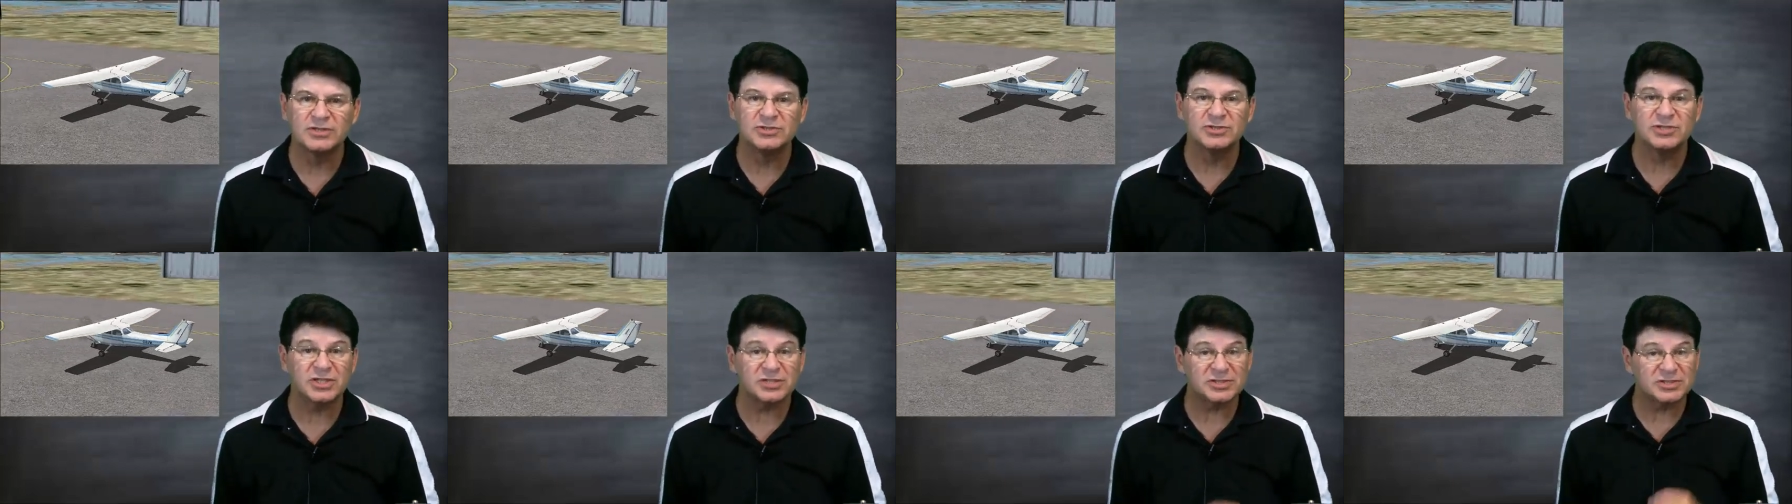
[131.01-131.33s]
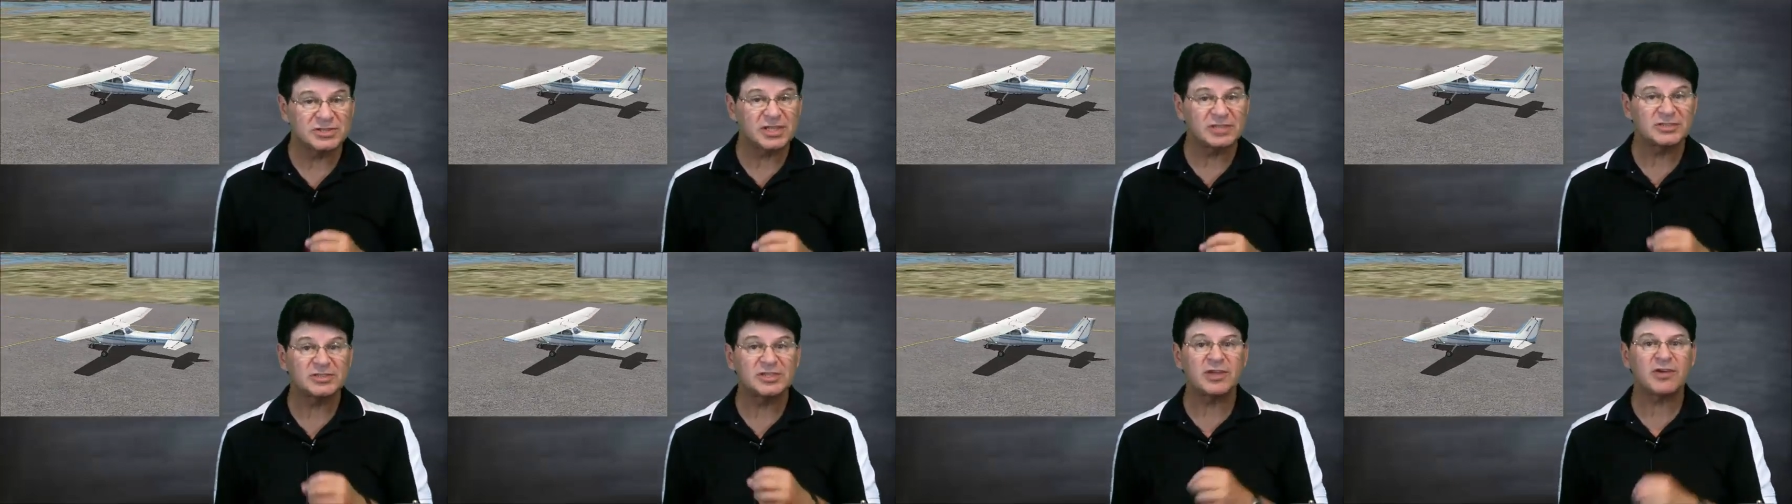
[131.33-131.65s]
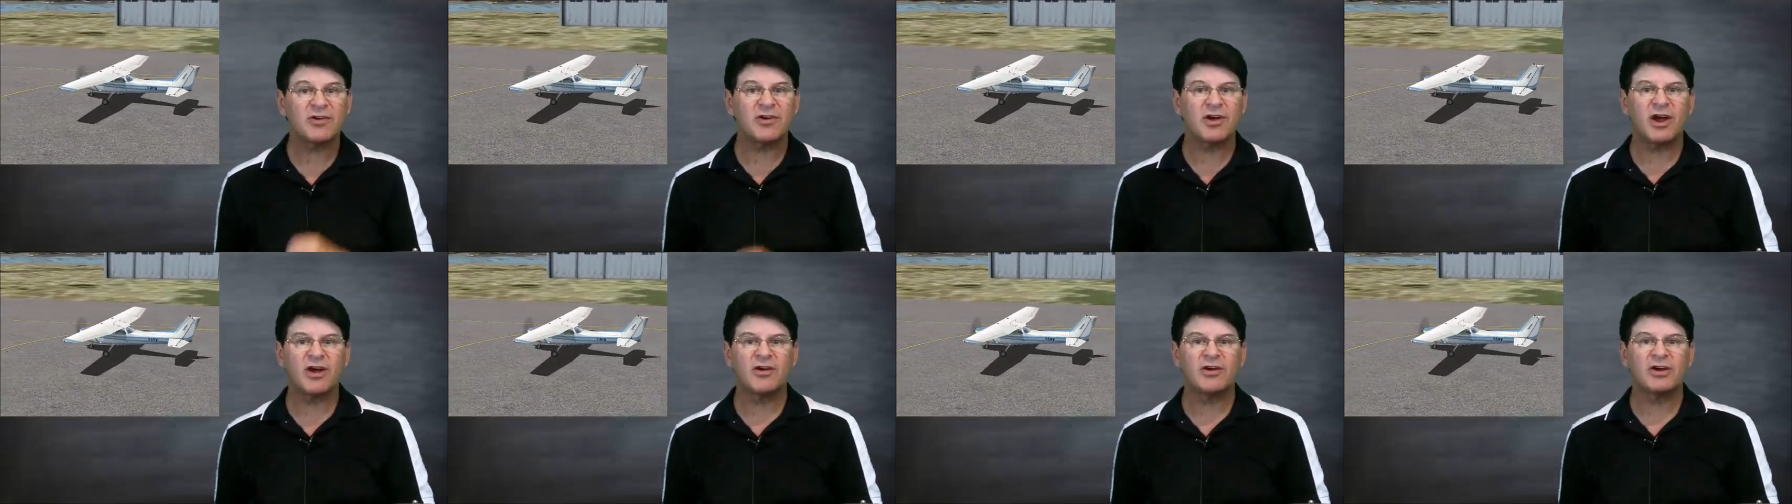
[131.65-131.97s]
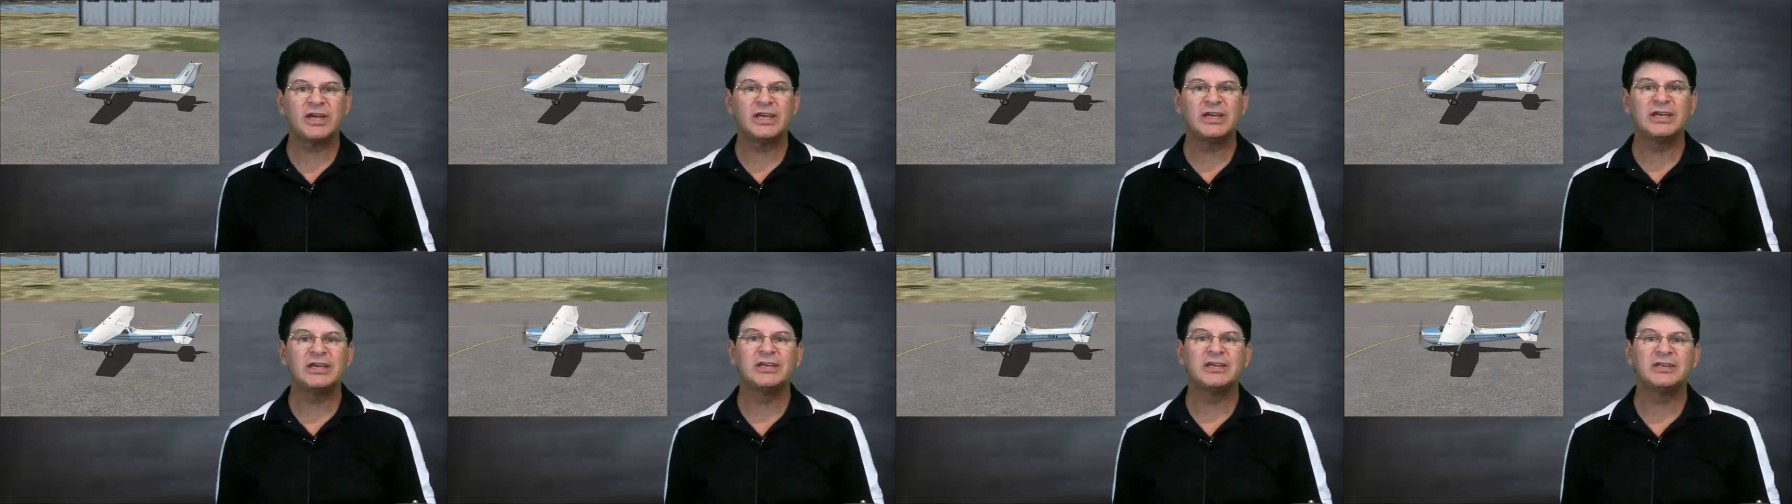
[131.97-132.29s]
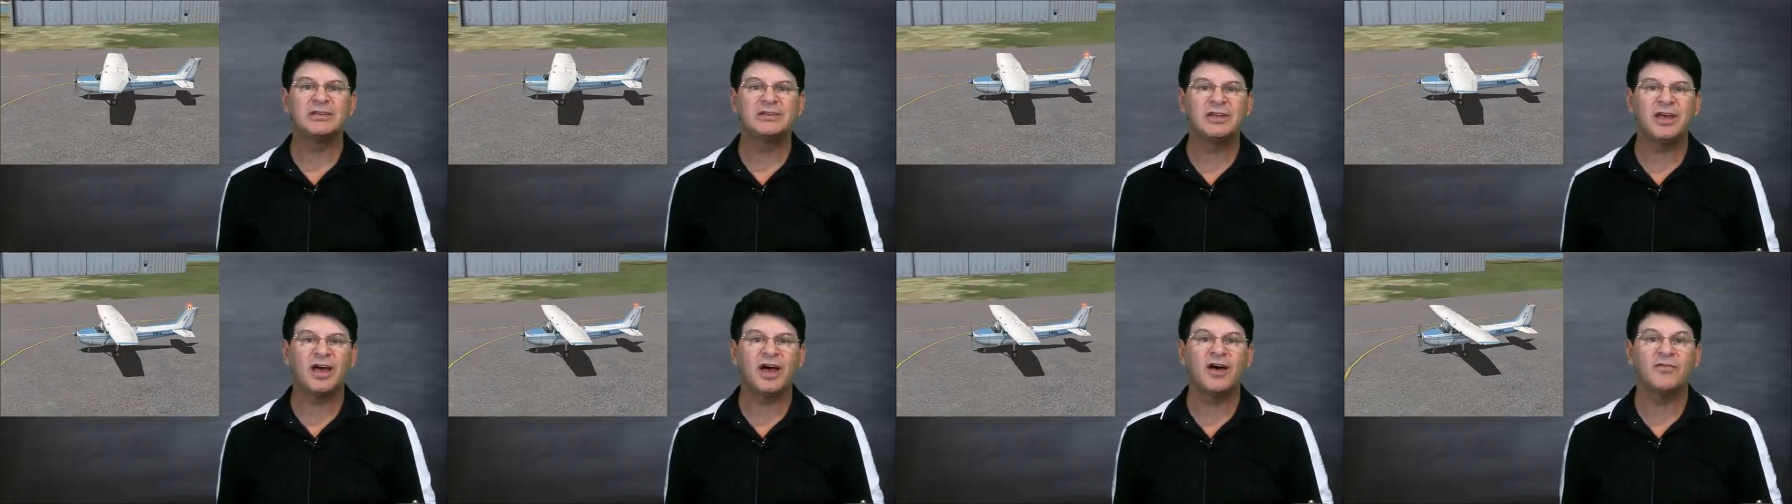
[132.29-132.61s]
just as there are
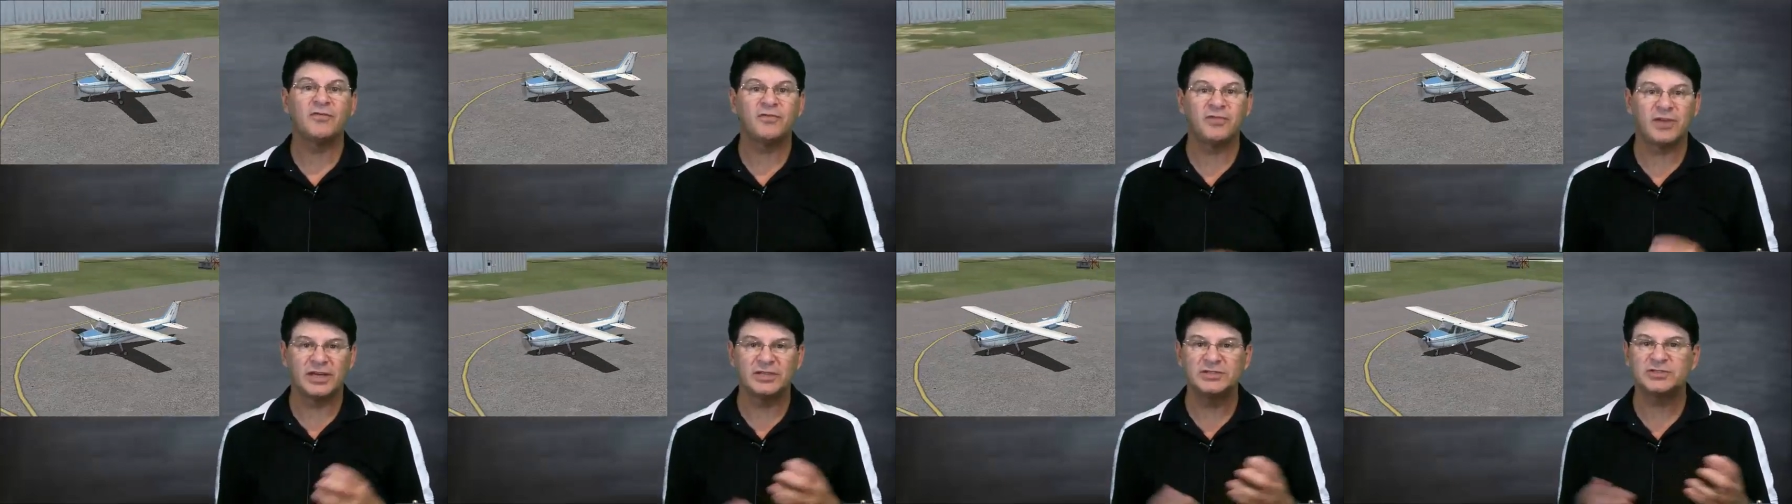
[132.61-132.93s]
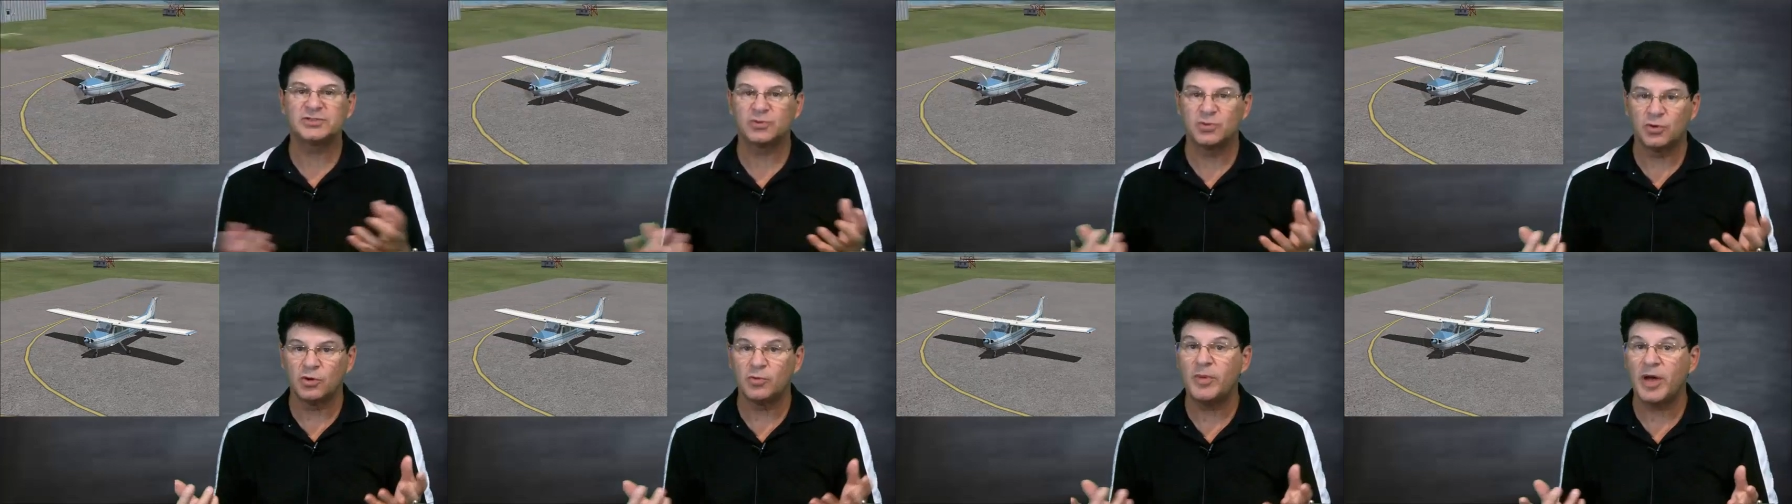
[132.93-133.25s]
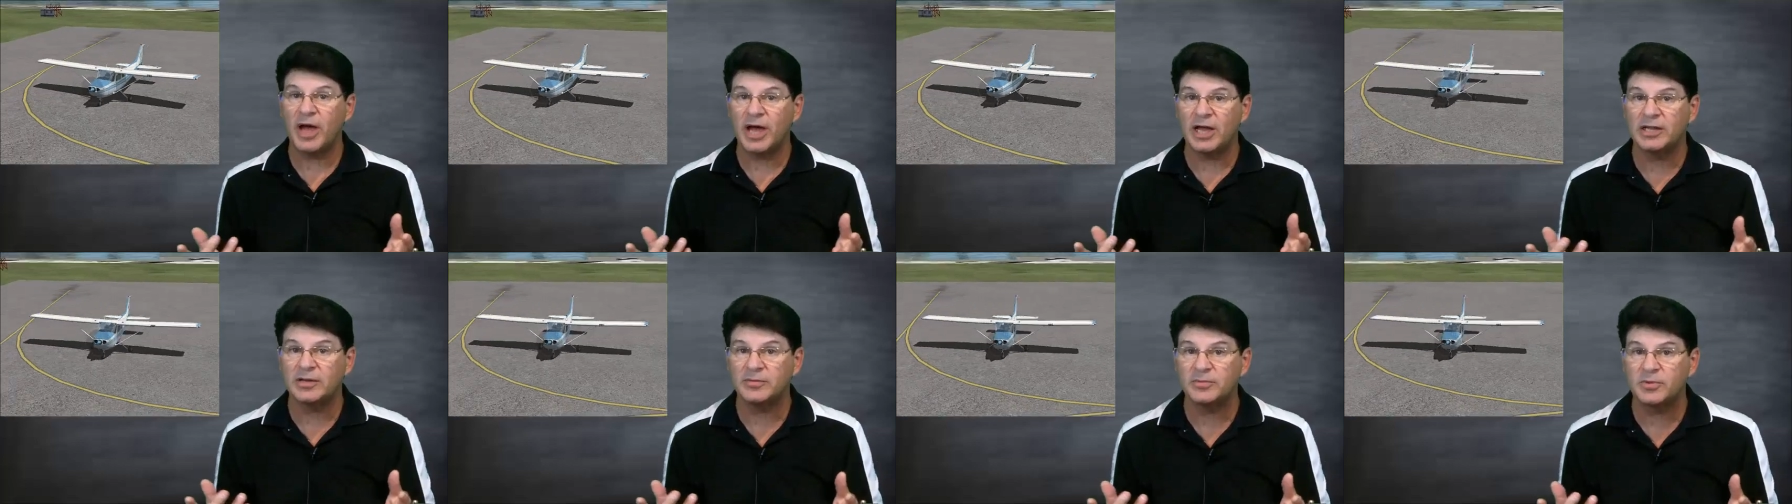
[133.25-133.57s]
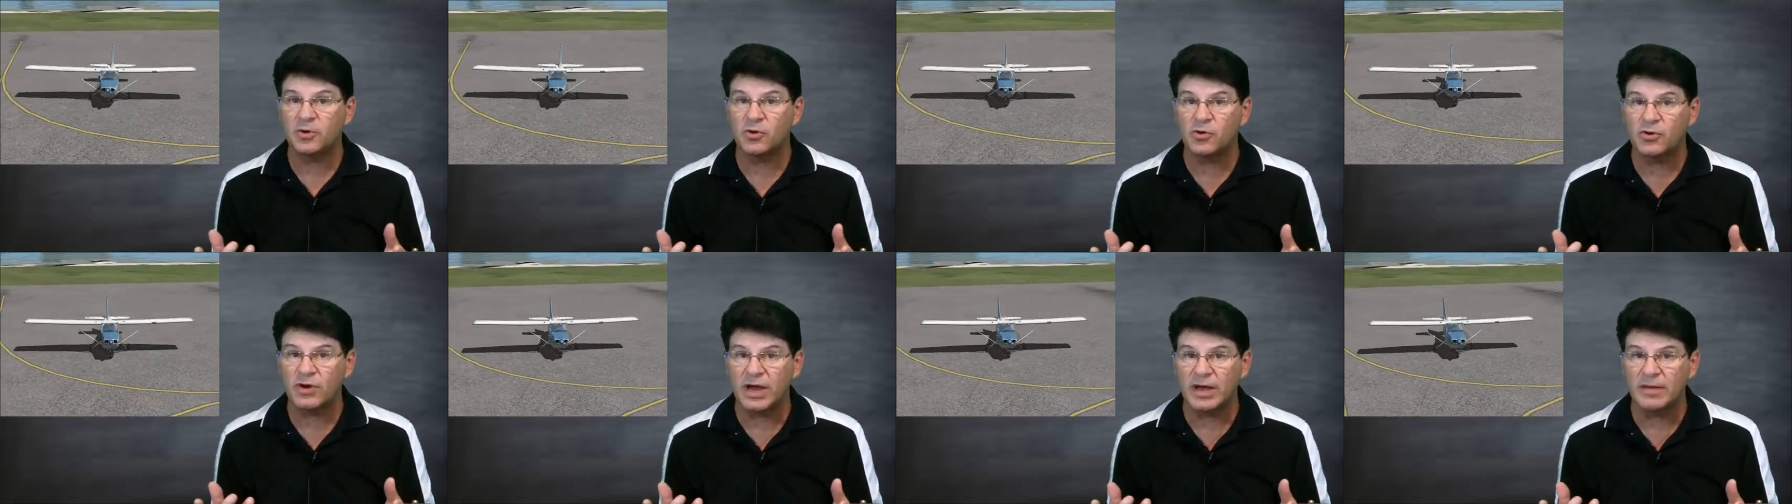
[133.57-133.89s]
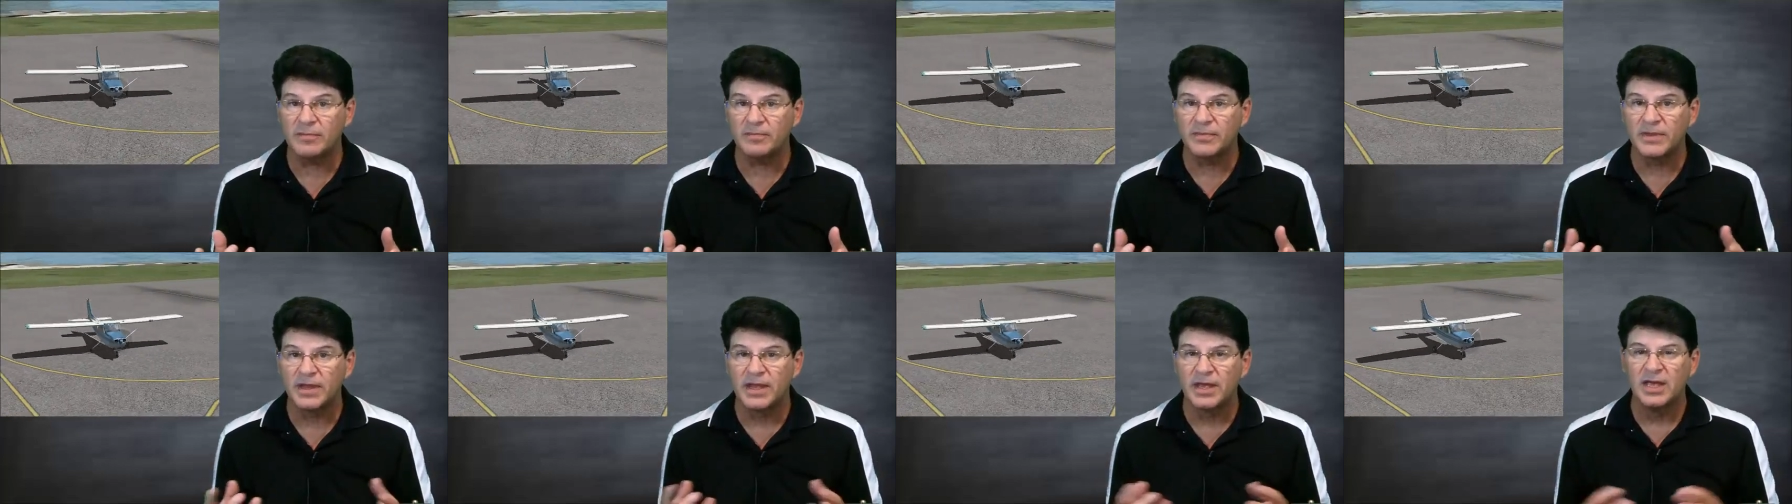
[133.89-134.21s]
in a flight school pilot
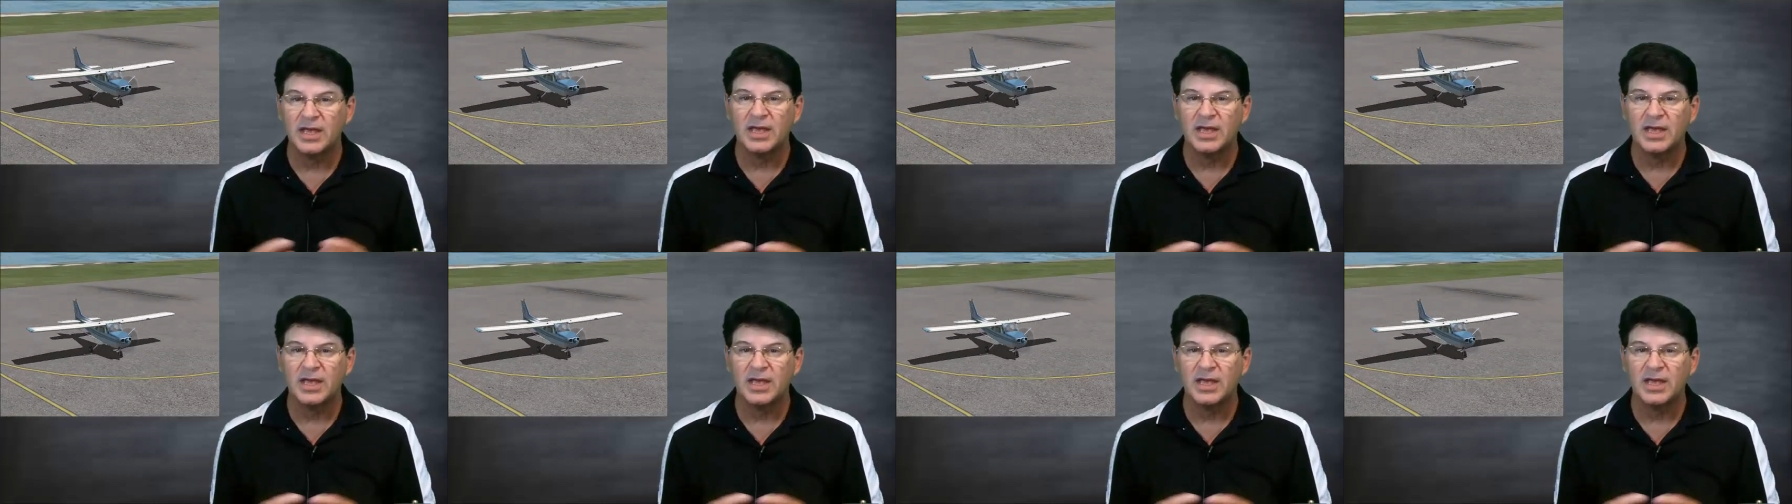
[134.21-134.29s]
program.